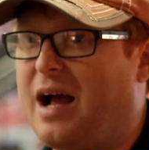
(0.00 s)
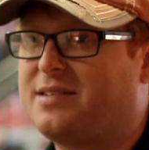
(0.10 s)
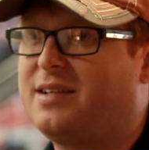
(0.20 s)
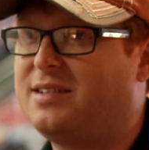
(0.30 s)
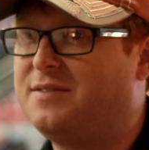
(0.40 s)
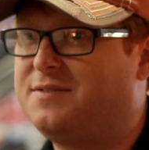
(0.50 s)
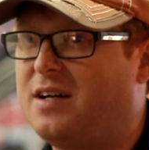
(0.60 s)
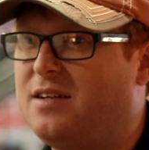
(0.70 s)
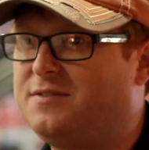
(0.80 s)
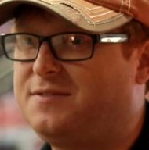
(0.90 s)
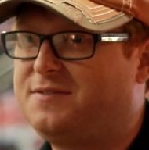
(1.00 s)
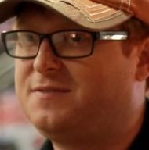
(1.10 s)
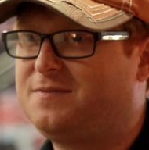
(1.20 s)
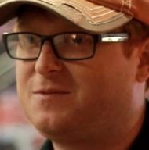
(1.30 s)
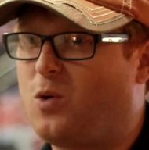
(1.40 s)
process of, of
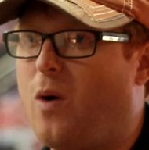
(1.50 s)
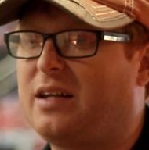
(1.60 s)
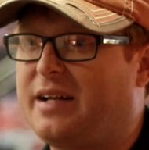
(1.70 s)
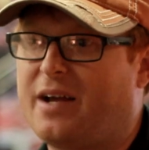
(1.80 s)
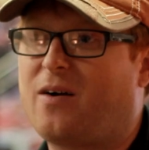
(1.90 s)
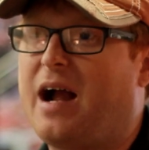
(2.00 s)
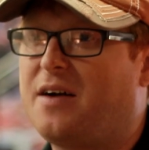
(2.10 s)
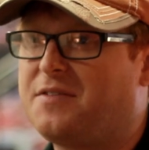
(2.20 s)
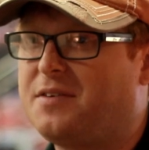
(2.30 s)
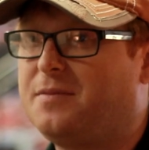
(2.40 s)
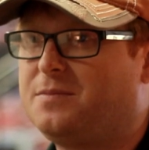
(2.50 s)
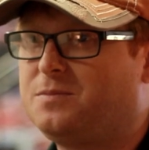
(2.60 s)
quality and craft.